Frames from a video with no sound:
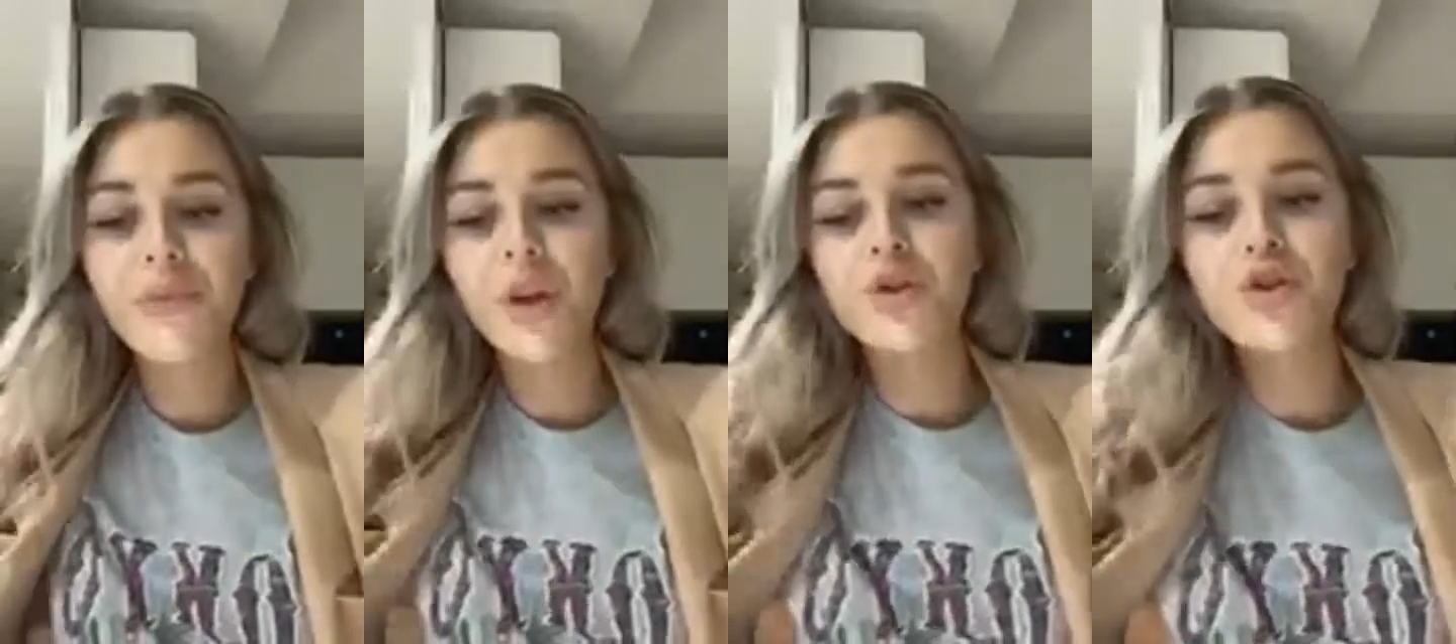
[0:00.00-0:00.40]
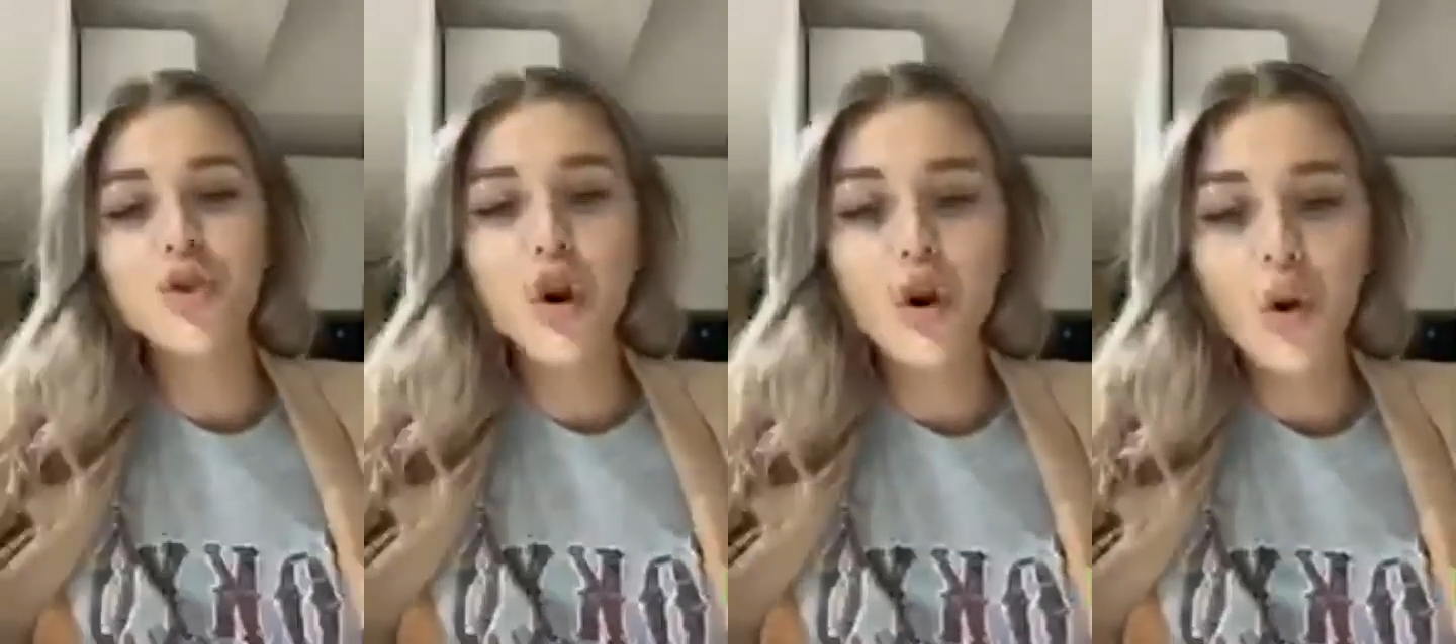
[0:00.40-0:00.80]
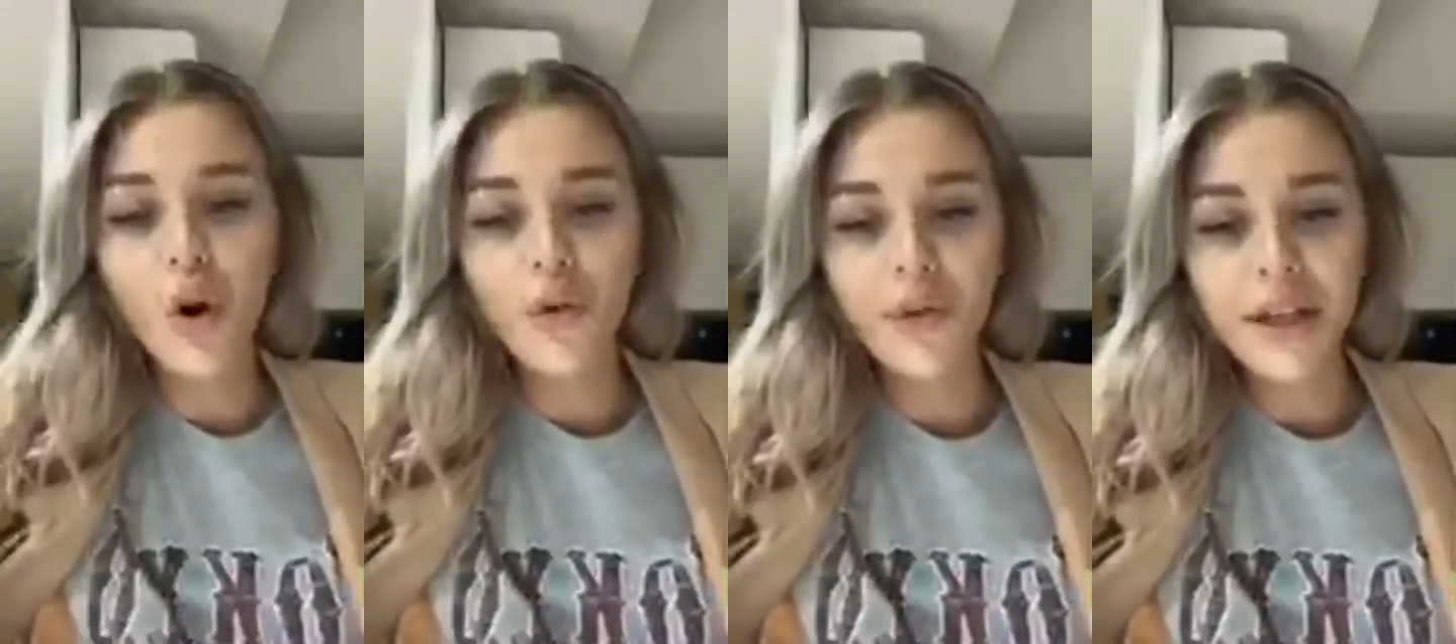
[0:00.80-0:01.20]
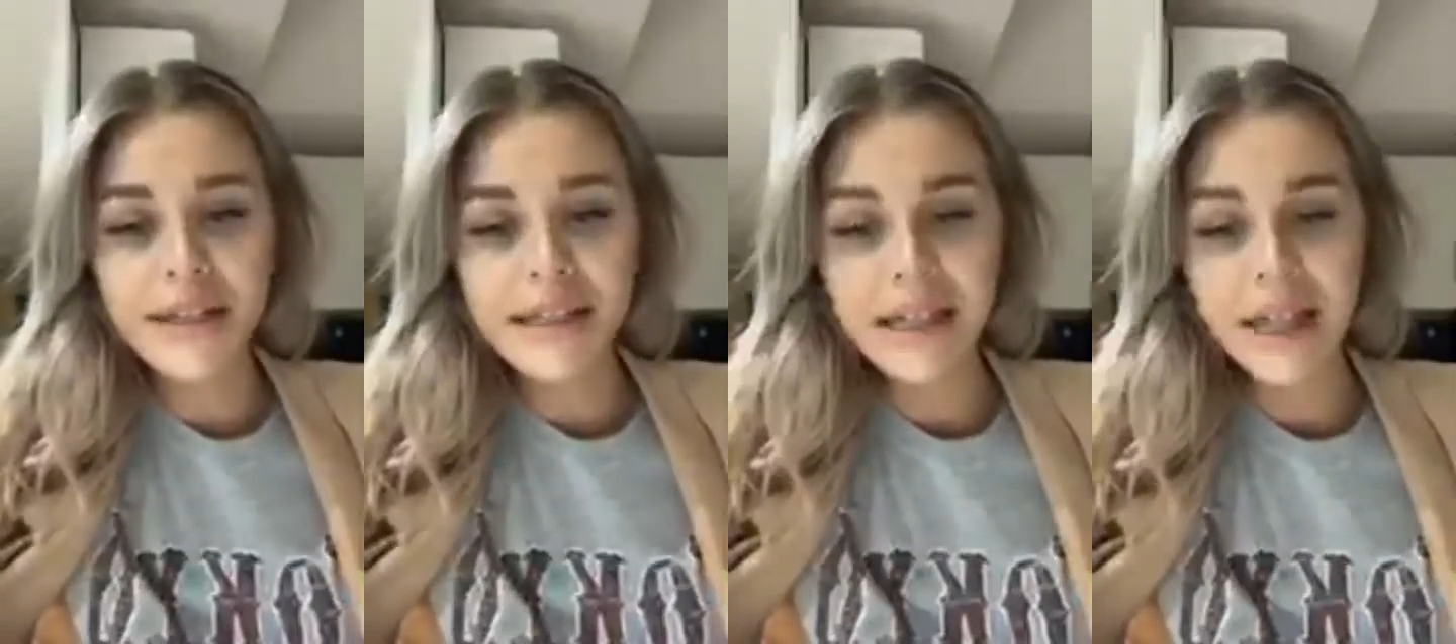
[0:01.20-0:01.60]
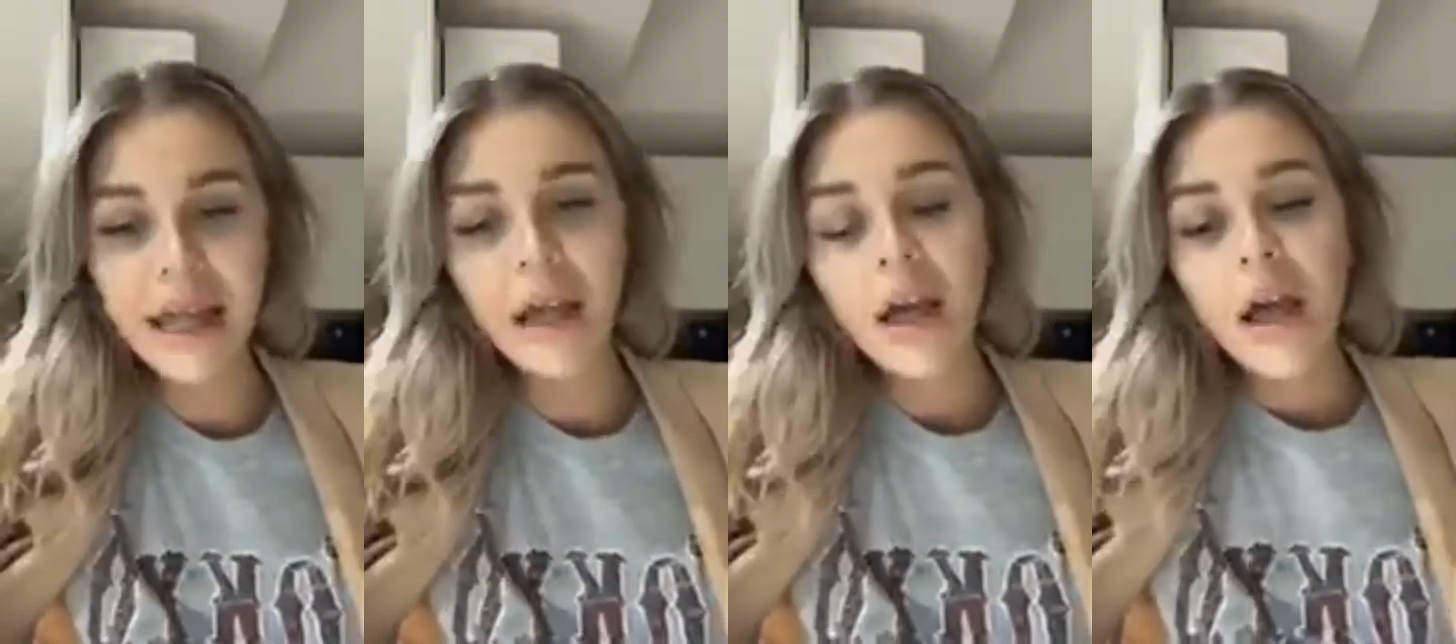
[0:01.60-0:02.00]
So
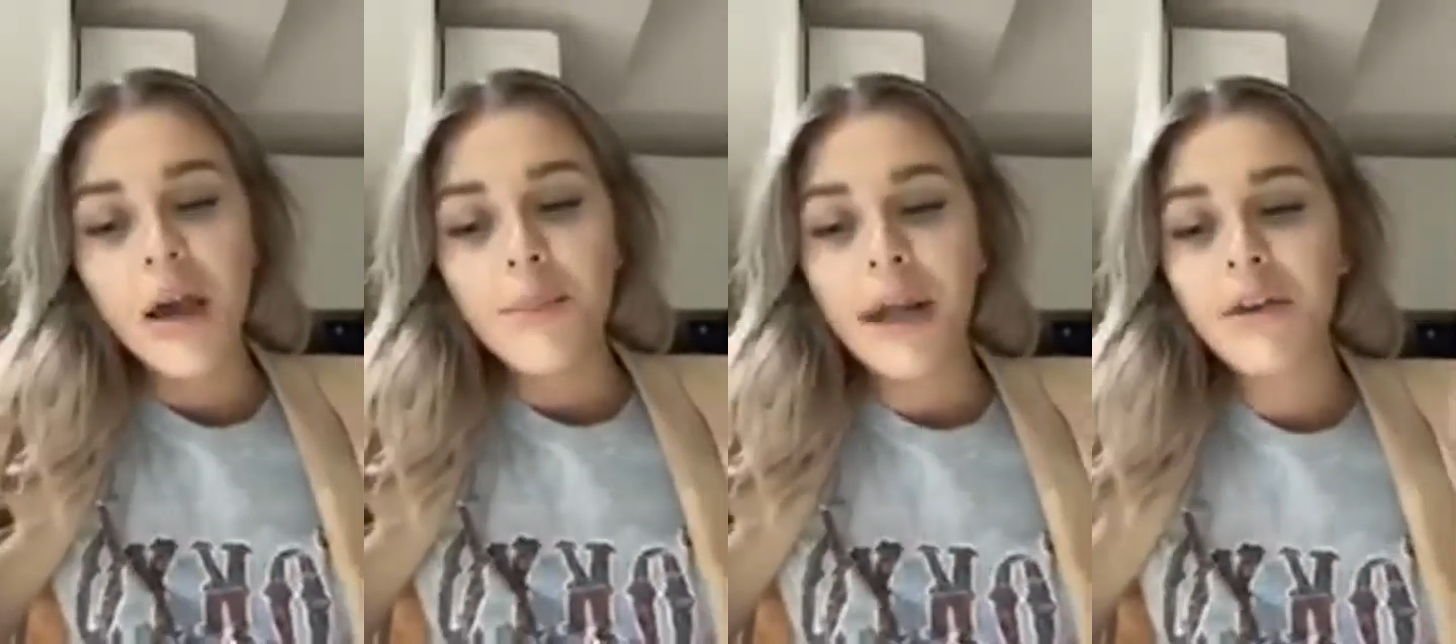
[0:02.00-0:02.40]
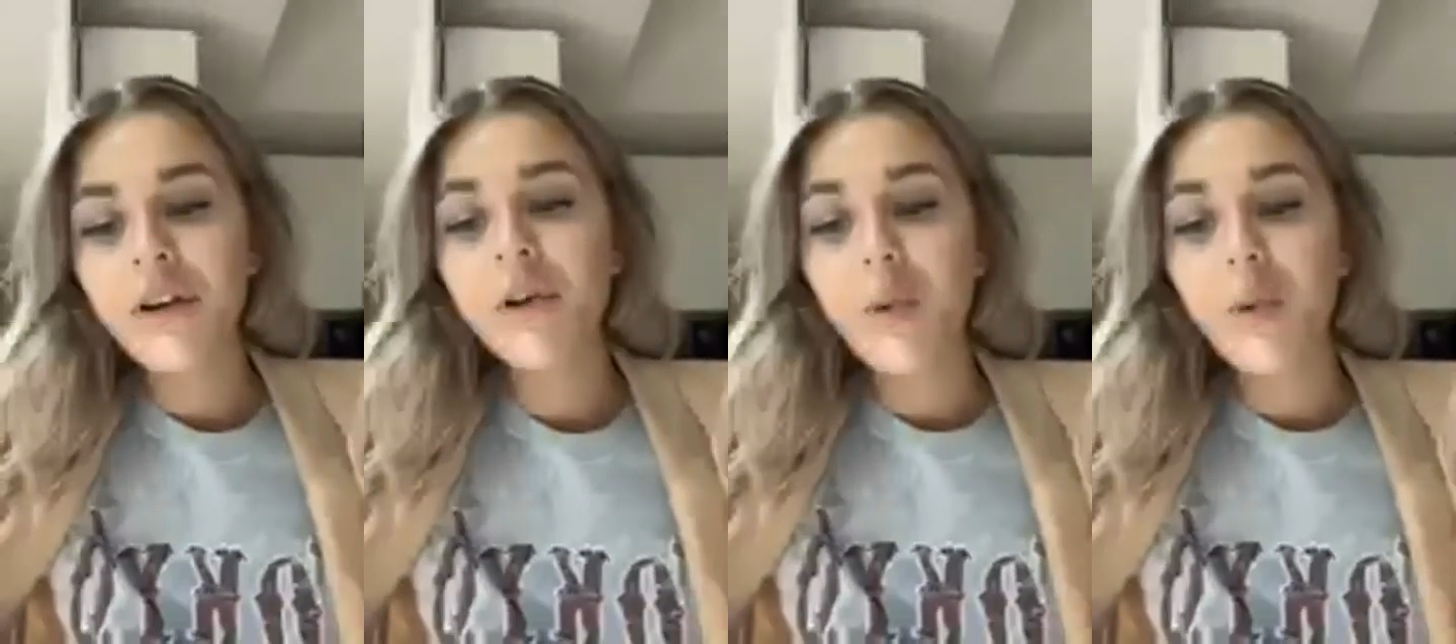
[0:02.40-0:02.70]
obviously Bellerin